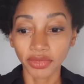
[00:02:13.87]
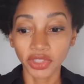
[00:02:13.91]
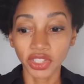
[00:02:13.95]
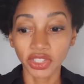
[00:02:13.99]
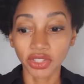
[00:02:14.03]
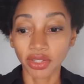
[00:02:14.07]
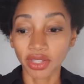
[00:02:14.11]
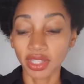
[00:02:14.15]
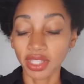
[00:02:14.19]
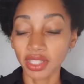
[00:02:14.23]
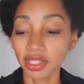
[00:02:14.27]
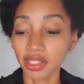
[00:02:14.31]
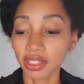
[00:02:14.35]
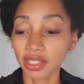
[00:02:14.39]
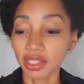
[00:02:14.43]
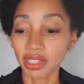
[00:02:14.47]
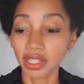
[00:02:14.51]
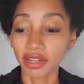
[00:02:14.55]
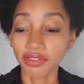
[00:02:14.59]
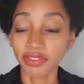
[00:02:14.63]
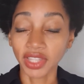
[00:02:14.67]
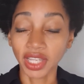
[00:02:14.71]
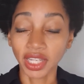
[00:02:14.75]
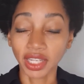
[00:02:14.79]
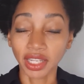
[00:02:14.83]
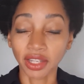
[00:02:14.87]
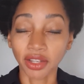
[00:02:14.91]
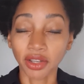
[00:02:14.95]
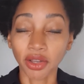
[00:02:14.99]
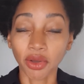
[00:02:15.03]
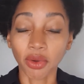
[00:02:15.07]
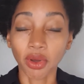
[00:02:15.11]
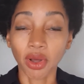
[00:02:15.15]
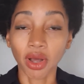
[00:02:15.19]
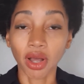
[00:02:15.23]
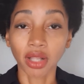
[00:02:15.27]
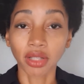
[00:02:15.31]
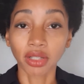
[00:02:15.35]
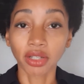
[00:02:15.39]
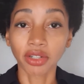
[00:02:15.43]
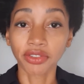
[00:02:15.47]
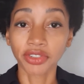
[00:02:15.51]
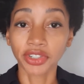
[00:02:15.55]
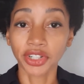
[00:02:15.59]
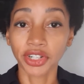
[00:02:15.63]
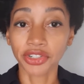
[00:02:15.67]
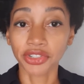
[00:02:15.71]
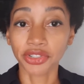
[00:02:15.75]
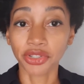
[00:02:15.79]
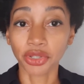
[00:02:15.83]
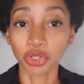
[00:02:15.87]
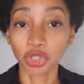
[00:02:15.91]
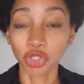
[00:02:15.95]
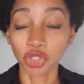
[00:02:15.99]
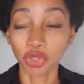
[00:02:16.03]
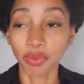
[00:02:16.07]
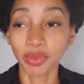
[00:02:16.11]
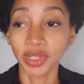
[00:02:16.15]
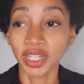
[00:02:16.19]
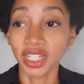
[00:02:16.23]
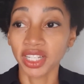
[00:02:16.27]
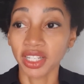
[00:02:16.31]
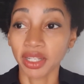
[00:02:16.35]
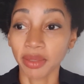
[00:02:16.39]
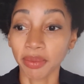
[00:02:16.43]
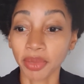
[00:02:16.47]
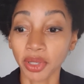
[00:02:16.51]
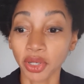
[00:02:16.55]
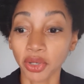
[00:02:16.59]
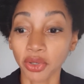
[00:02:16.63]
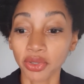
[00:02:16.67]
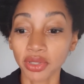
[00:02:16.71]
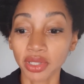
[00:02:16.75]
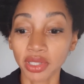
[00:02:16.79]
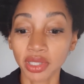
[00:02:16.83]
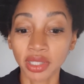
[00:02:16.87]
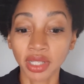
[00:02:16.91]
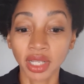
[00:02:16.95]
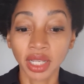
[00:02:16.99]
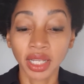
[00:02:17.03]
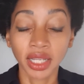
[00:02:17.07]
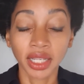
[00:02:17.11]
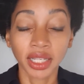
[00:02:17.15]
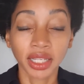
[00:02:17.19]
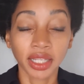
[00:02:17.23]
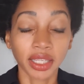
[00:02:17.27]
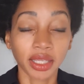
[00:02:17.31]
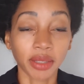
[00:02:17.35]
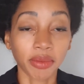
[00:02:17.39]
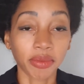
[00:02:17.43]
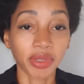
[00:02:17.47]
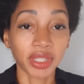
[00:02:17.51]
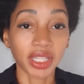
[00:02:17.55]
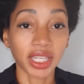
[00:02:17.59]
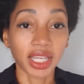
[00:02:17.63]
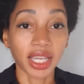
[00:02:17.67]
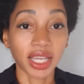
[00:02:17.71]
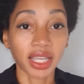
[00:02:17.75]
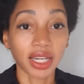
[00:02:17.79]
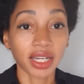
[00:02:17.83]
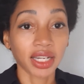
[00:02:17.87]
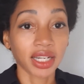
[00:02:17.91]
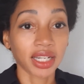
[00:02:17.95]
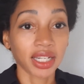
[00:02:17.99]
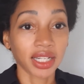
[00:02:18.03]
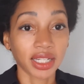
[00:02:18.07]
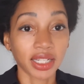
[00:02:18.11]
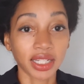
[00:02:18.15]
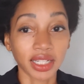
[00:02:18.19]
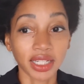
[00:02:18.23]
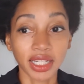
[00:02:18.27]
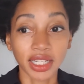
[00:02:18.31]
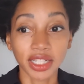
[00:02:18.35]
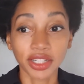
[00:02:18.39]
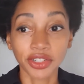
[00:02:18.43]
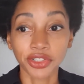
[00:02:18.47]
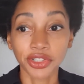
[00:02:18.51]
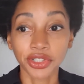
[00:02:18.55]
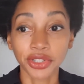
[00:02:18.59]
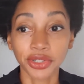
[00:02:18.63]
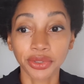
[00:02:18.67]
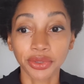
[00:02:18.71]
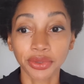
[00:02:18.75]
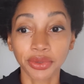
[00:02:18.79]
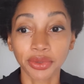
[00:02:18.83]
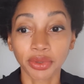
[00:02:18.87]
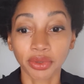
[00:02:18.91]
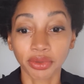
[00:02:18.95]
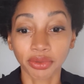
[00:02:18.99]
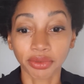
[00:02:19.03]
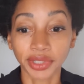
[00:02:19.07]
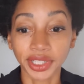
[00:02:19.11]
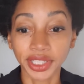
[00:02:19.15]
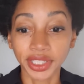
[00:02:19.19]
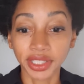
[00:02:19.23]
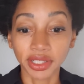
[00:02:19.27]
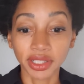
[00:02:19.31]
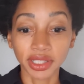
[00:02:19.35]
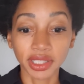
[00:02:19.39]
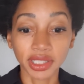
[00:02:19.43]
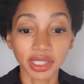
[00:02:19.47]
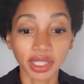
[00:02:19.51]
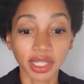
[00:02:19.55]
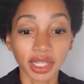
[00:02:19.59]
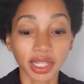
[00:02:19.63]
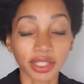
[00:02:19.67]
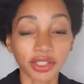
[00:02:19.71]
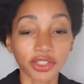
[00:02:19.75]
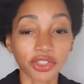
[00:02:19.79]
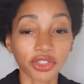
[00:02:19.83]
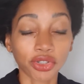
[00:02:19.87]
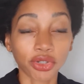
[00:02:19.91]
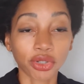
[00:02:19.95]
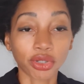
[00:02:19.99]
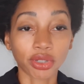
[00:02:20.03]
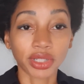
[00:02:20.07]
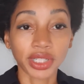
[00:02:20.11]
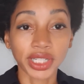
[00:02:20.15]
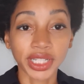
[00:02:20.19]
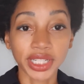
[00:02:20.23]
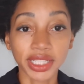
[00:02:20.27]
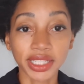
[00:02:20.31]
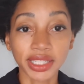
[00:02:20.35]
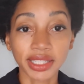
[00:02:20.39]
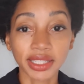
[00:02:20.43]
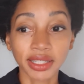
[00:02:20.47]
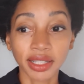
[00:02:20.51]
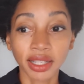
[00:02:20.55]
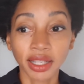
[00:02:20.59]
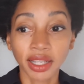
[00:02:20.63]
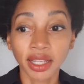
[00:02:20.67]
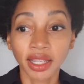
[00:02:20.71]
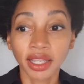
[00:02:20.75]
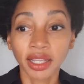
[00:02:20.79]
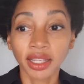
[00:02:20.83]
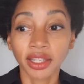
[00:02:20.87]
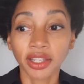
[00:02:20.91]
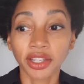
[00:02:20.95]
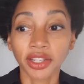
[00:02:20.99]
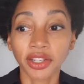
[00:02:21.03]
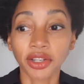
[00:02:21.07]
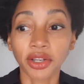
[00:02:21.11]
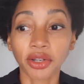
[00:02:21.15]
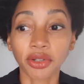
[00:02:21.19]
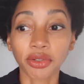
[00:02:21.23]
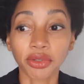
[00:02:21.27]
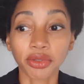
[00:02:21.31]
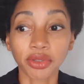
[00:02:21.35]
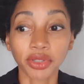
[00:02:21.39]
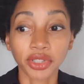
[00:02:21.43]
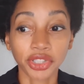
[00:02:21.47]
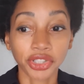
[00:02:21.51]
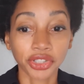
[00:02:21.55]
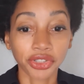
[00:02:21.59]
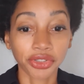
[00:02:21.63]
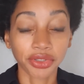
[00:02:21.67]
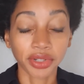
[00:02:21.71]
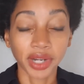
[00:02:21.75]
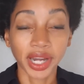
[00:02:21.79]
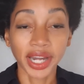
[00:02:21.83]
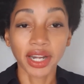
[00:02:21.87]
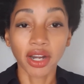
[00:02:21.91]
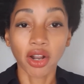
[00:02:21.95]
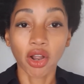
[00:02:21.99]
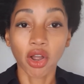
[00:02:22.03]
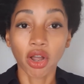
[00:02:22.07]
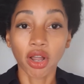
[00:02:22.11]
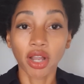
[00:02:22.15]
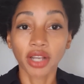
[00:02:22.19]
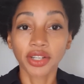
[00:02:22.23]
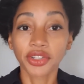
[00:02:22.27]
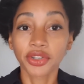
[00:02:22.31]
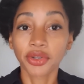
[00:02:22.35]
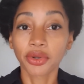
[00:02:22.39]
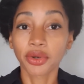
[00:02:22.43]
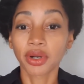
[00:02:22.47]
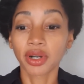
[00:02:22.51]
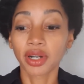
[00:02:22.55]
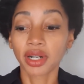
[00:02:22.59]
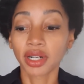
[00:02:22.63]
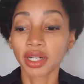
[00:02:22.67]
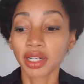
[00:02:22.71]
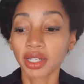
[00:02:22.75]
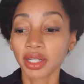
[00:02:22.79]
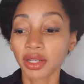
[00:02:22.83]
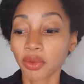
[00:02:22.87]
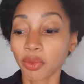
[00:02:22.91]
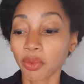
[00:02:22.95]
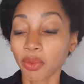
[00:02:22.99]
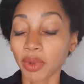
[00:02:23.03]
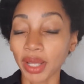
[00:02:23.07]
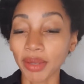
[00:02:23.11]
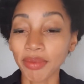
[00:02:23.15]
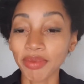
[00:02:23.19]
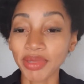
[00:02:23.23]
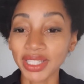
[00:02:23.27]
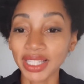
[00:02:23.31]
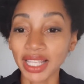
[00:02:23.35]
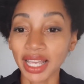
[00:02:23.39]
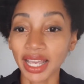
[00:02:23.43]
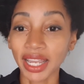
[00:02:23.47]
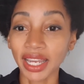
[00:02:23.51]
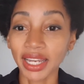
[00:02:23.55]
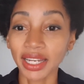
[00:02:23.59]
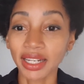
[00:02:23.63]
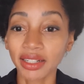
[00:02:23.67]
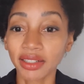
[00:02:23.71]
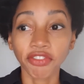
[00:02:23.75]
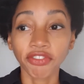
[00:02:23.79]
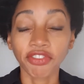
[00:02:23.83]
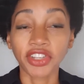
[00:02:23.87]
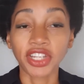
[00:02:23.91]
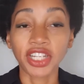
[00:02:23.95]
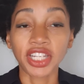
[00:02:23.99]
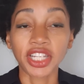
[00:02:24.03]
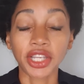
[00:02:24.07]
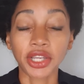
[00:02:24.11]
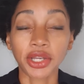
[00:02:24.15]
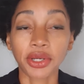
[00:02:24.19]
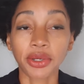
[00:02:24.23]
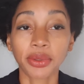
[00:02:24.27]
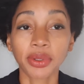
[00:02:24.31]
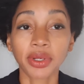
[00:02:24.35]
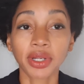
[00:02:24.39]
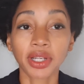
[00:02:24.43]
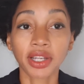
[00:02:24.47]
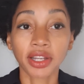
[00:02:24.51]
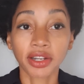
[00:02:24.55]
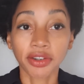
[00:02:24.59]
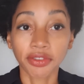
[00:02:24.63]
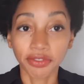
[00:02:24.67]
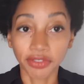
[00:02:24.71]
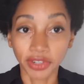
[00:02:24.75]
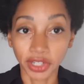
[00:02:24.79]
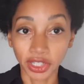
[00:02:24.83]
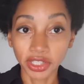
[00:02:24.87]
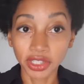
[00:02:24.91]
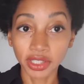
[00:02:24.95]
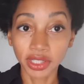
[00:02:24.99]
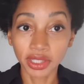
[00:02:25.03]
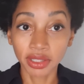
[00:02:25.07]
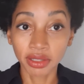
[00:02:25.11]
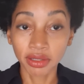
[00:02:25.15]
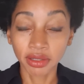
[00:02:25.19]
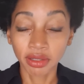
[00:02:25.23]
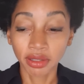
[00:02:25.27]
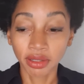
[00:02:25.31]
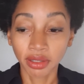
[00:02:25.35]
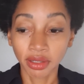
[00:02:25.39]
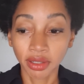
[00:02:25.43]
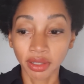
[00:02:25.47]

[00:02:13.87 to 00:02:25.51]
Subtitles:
So this is stuff that can go all over your social media posts, can be edited into reels and stories, can go straight on your website. Video converts.